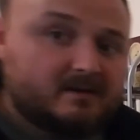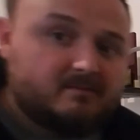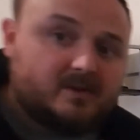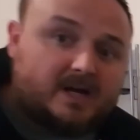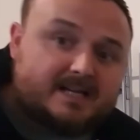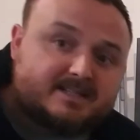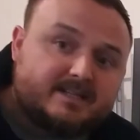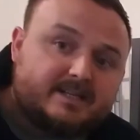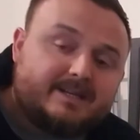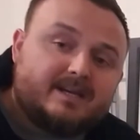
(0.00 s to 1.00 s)

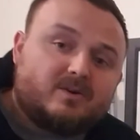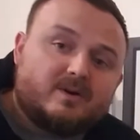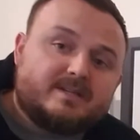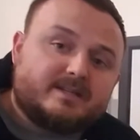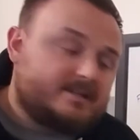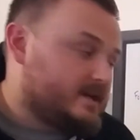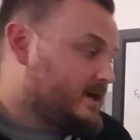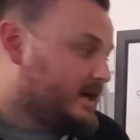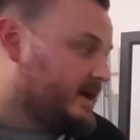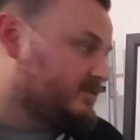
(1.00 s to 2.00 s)
velocity decreases.
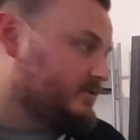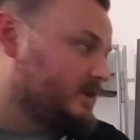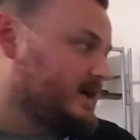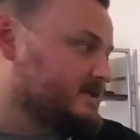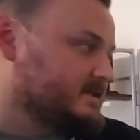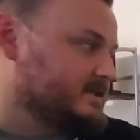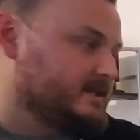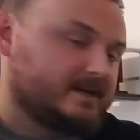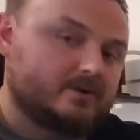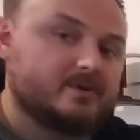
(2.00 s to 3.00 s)
As
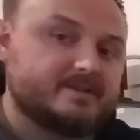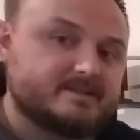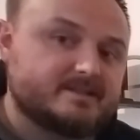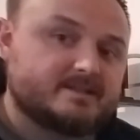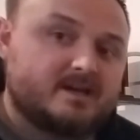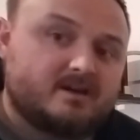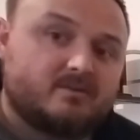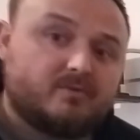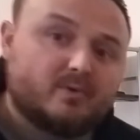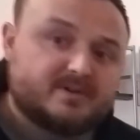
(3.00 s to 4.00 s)
velocity increases,
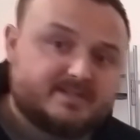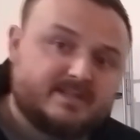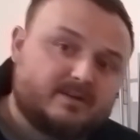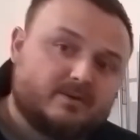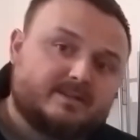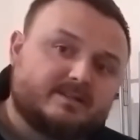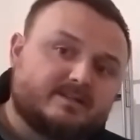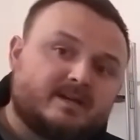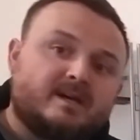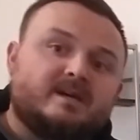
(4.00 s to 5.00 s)
force
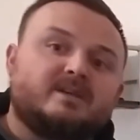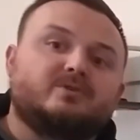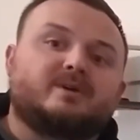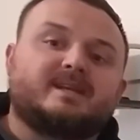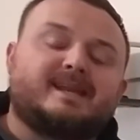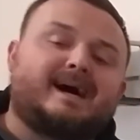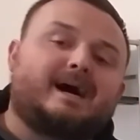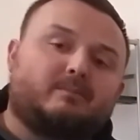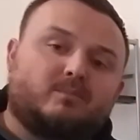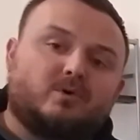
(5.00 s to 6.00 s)
decreases. You
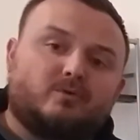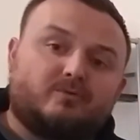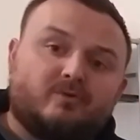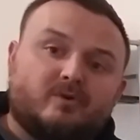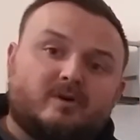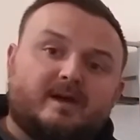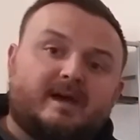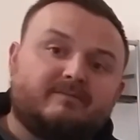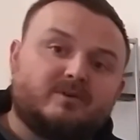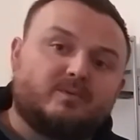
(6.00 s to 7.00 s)
cannot move
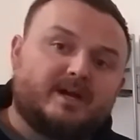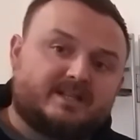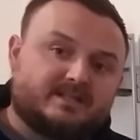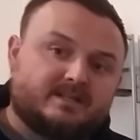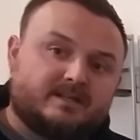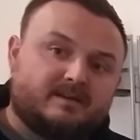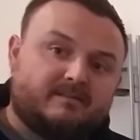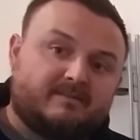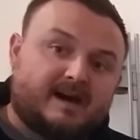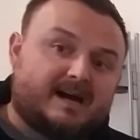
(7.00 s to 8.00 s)
heavy weights
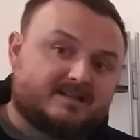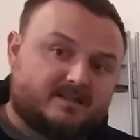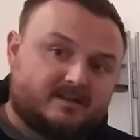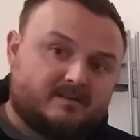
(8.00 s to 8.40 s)
fast,